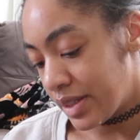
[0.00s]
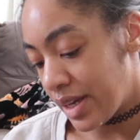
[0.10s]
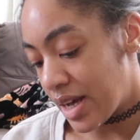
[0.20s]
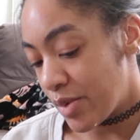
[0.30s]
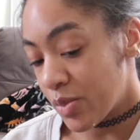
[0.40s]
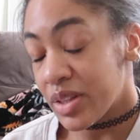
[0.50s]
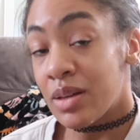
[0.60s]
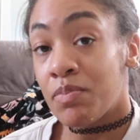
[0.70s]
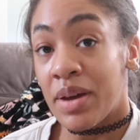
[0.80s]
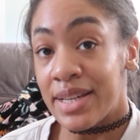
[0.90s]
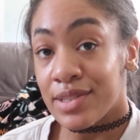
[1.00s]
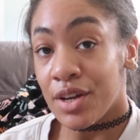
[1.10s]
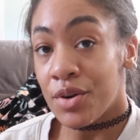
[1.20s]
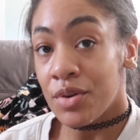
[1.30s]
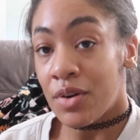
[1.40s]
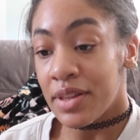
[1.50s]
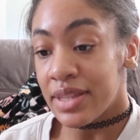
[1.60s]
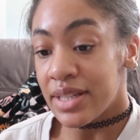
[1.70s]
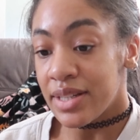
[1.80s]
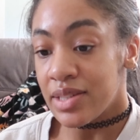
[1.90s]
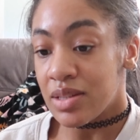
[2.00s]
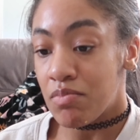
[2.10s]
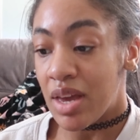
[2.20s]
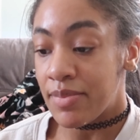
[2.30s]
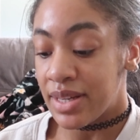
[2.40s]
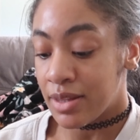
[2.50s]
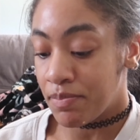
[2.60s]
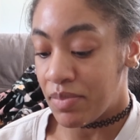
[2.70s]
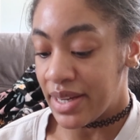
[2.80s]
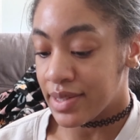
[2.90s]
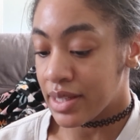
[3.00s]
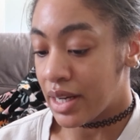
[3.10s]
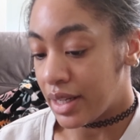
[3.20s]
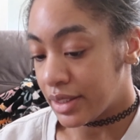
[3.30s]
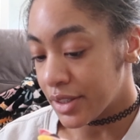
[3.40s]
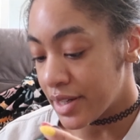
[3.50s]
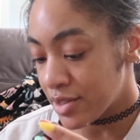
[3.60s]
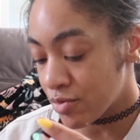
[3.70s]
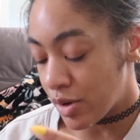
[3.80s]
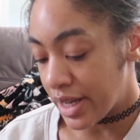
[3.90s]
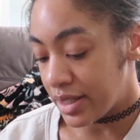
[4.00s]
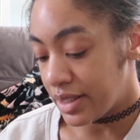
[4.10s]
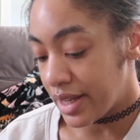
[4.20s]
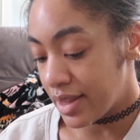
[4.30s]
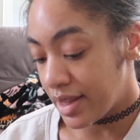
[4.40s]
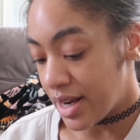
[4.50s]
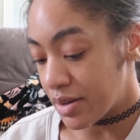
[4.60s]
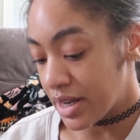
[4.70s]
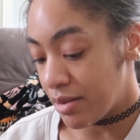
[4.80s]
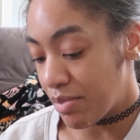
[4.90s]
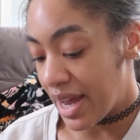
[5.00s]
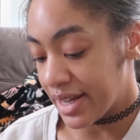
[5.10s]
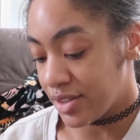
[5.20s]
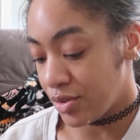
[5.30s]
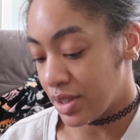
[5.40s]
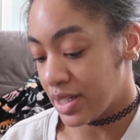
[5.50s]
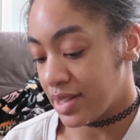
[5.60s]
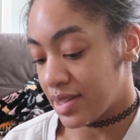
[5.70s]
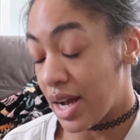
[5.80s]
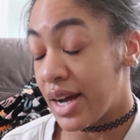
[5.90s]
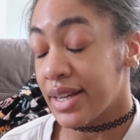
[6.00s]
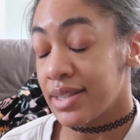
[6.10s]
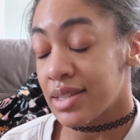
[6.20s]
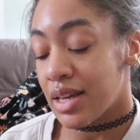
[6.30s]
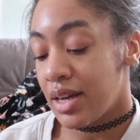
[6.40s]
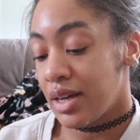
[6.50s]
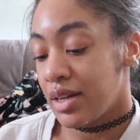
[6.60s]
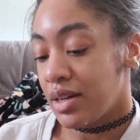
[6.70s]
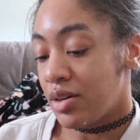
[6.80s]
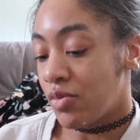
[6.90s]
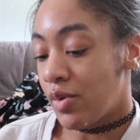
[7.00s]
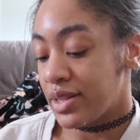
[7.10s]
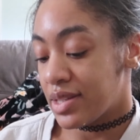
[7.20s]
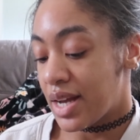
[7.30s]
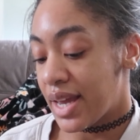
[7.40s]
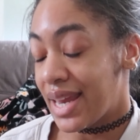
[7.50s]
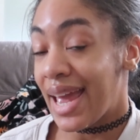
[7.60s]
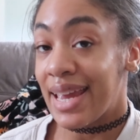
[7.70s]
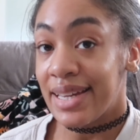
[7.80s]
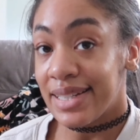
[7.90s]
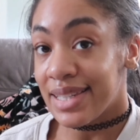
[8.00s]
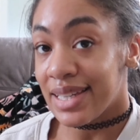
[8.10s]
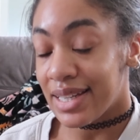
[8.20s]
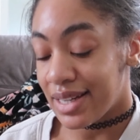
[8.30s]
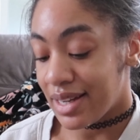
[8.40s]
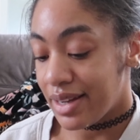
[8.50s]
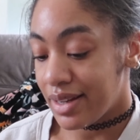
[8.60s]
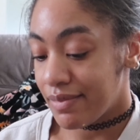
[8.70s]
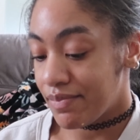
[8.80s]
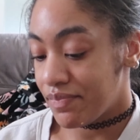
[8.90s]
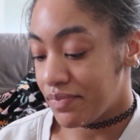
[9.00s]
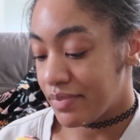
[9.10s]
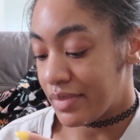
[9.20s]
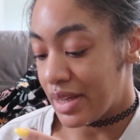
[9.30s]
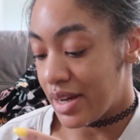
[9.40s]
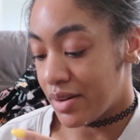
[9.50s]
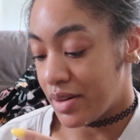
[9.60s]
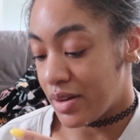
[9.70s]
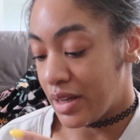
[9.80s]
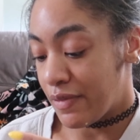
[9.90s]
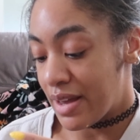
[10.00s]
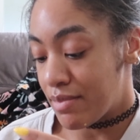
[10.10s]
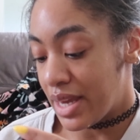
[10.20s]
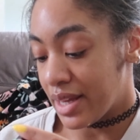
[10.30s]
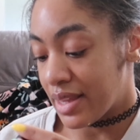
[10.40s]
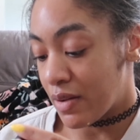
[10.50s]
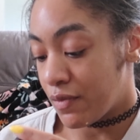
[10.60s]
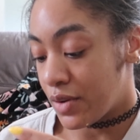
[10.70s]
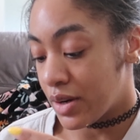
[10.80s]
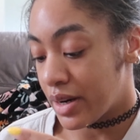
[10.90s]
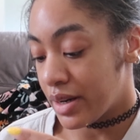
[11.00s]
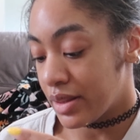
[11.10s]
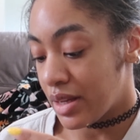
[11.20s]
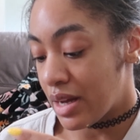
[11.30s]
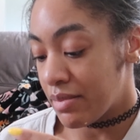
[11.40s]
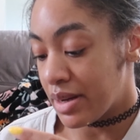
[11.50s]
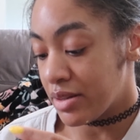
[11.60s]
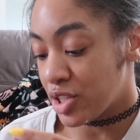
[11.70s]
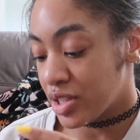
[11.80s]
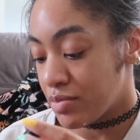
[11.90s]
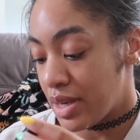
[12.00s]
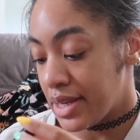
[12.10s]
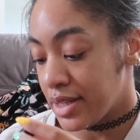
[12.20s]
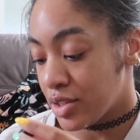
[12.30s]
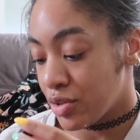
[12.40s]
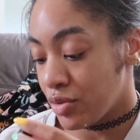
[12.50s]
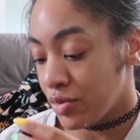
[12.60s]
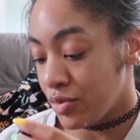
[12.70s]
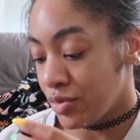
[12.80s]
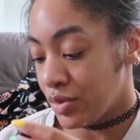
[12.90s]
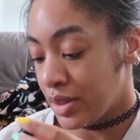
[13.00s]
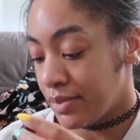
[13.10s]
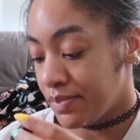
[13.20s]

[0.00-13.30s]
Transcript: Yeah, I'm gonna put the base coat on these, maybe the base color as well, and then I'll come back and do the designs once I ate. I don't know if I make it that far. I might just make it to